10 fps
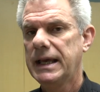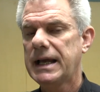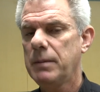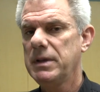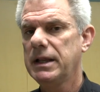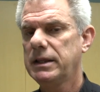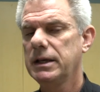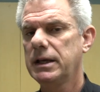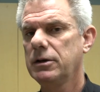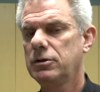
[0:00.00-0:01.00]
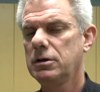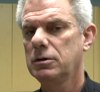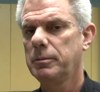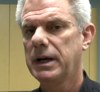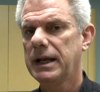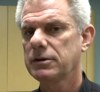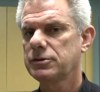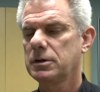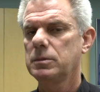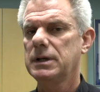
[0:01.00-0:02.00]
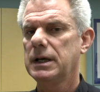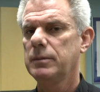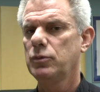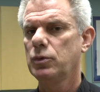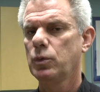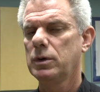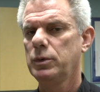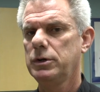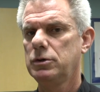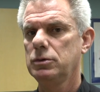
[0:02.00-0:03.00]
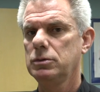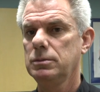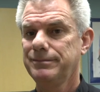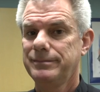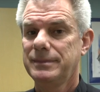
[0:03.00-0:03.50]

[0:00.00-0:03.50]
it got me to thinking too about how sometimes when we do,